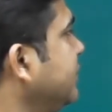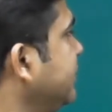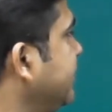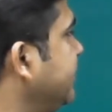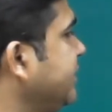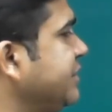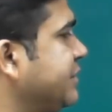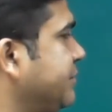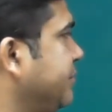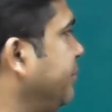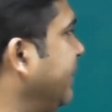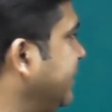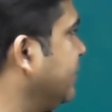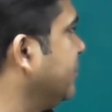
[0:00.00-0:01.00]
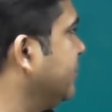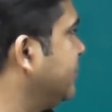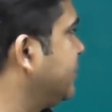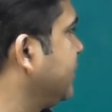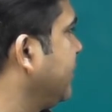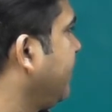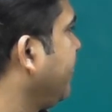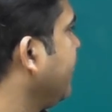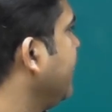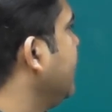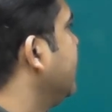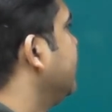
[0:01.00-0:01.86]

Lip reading: these methods. So